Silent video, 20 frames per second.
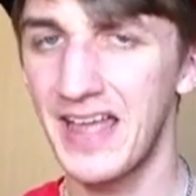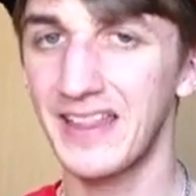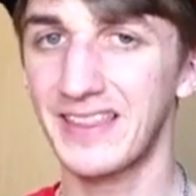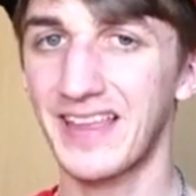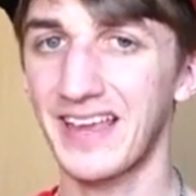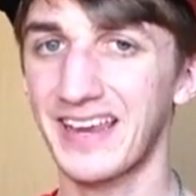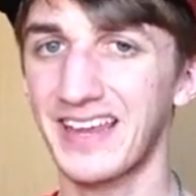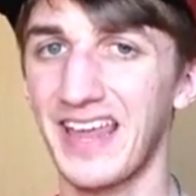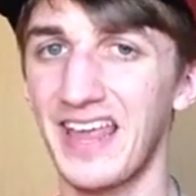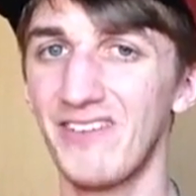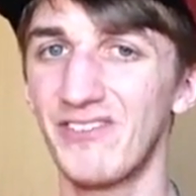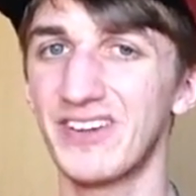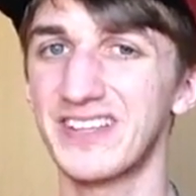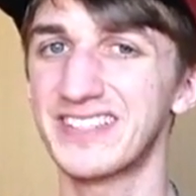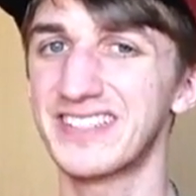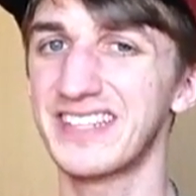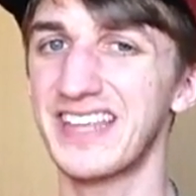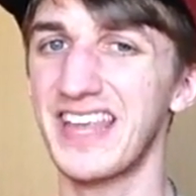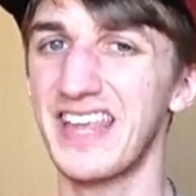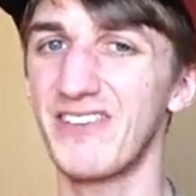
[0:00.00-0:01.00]
that gave
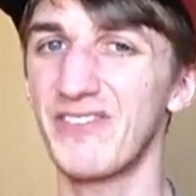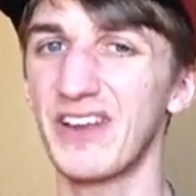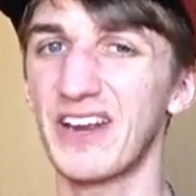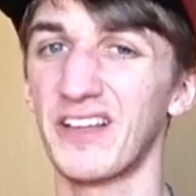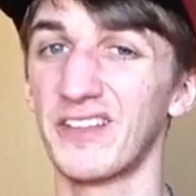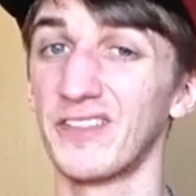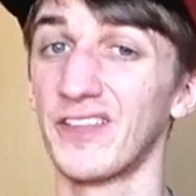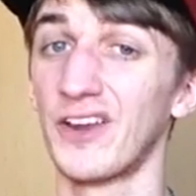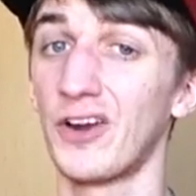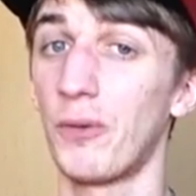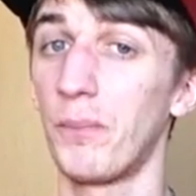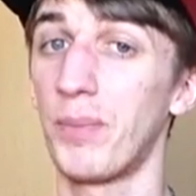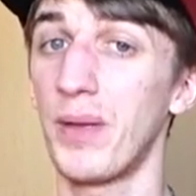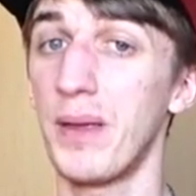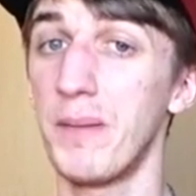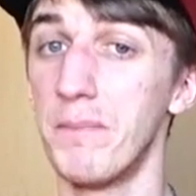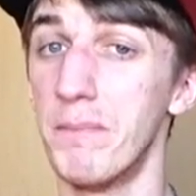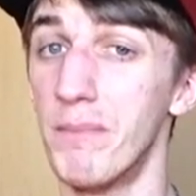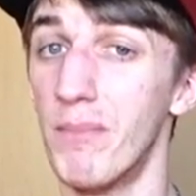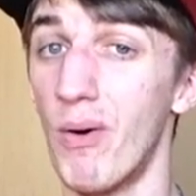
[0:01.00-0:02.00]
us even a little
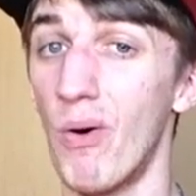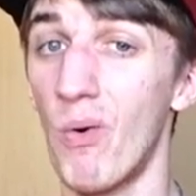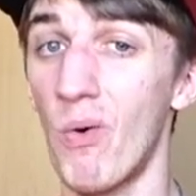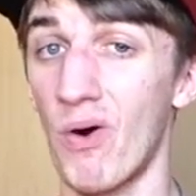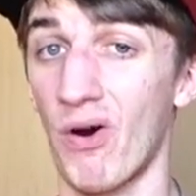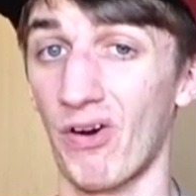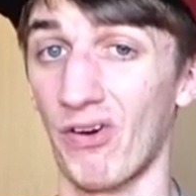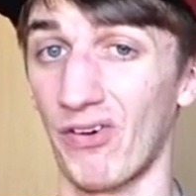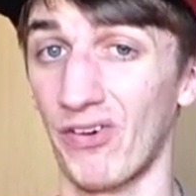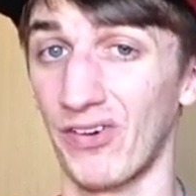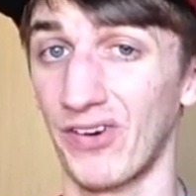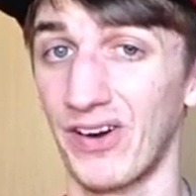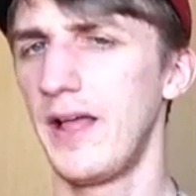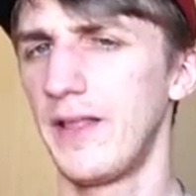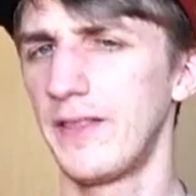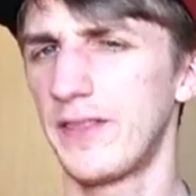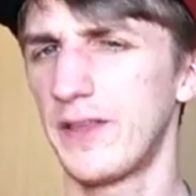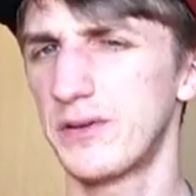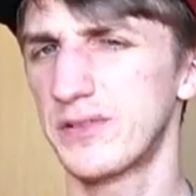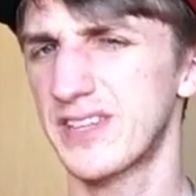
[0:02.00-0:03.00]
bit more.
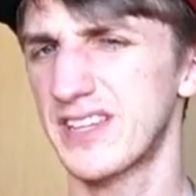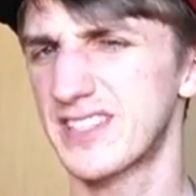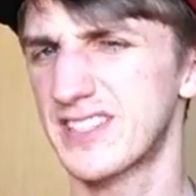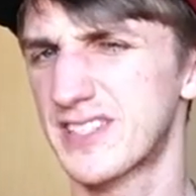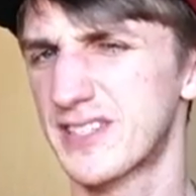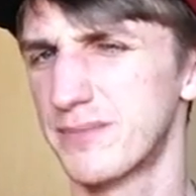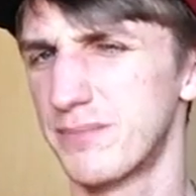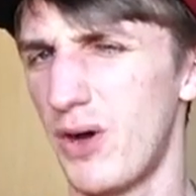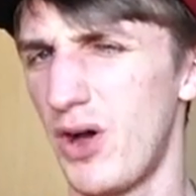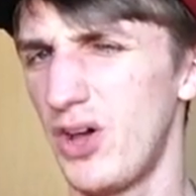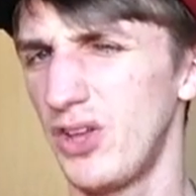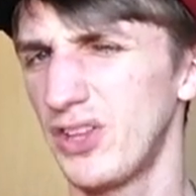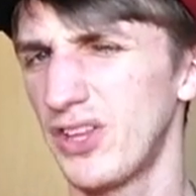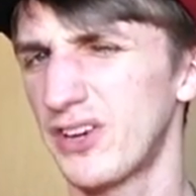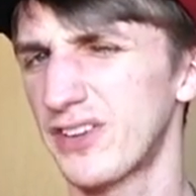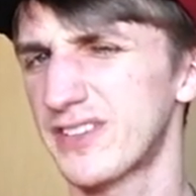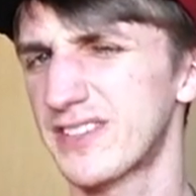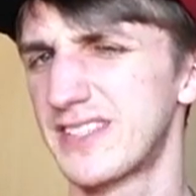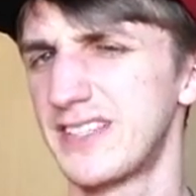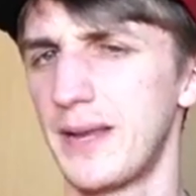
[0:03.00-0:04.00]
There's a small
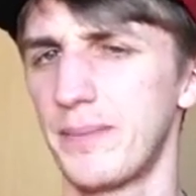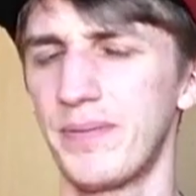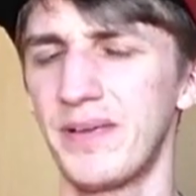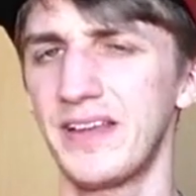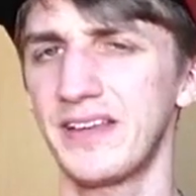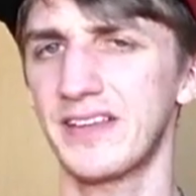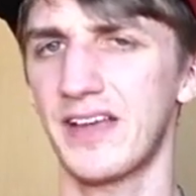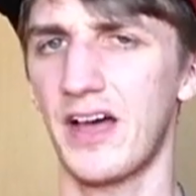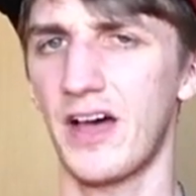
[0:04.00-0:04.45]
little snippet